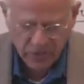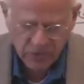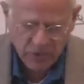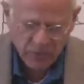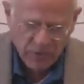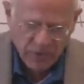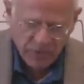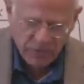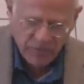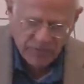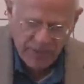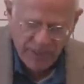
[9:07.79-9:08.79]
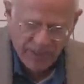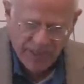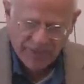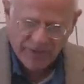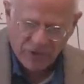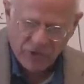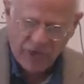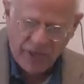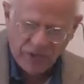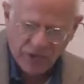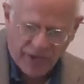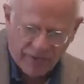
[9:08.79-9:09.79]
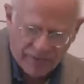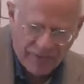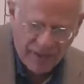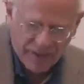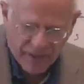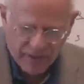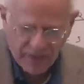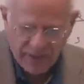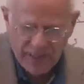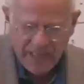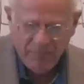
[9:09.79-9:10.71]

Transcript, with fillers: So to think and to change our thinking